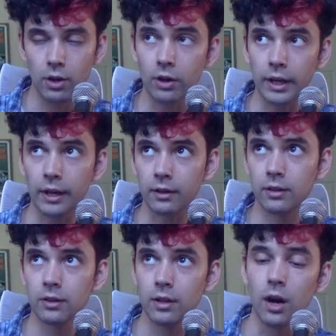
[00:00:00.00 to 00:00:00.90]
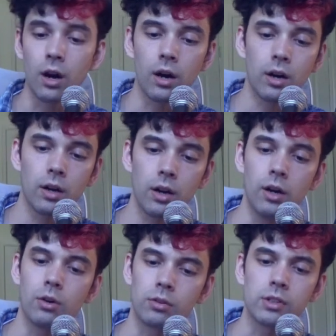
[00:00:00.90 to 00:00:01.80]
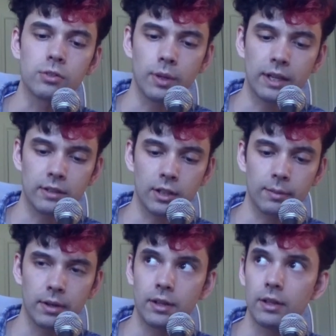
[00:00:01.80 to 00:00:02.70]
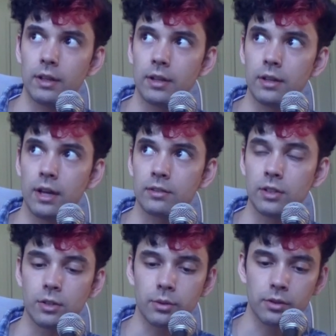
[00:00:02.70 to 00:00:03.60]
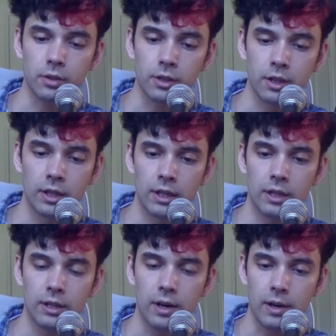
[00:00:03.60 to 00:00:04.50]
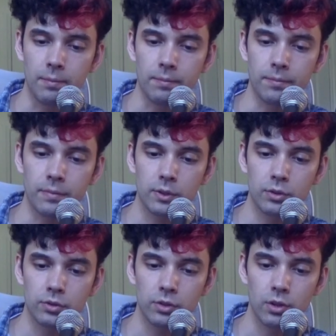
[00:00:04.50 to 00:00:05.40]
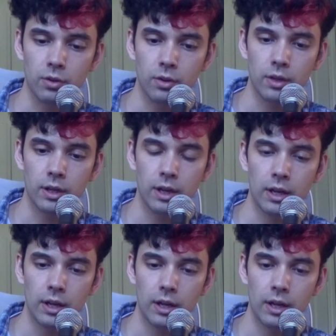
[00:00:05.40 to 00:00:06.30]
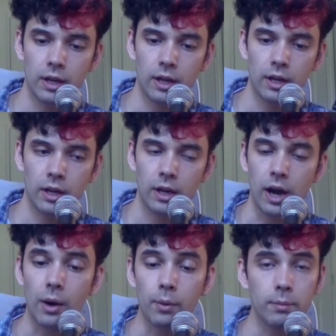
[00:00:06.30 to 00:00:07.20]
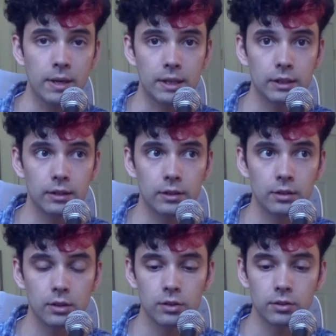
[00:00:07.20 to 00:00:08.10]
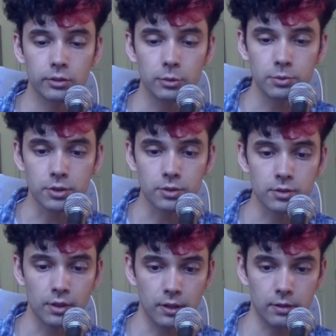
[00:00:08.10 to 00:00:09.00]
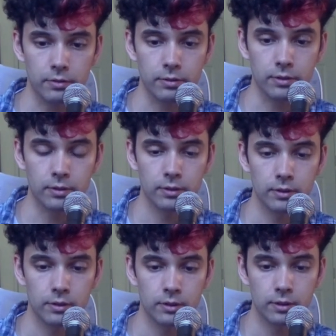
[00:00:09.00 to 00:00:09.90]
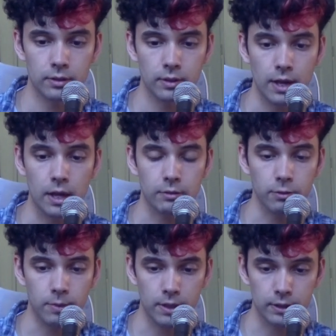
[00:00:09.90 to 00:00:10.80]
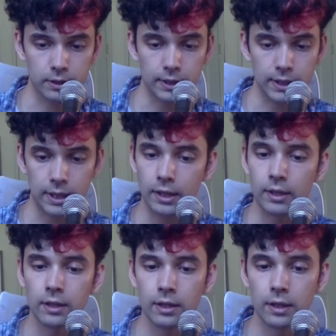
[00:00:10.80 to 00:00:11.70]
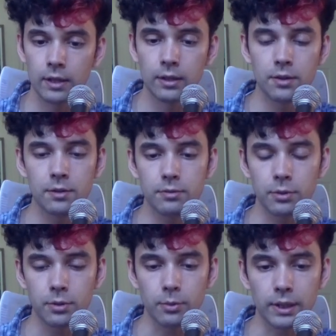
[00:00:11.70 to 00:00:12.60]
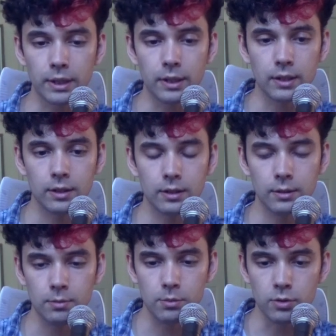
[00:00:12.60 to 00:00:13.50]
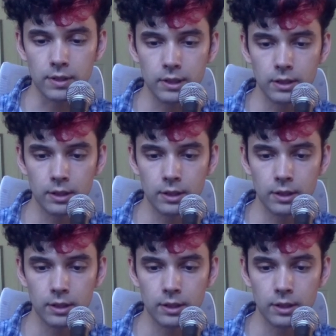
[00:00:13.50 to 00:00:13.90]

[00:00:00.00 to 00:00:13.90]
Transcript: Okay. Oh, this is what I could talk about. It has to do with her. So I want to make sculptures of Elphaba and Glinda for the Wicked movie.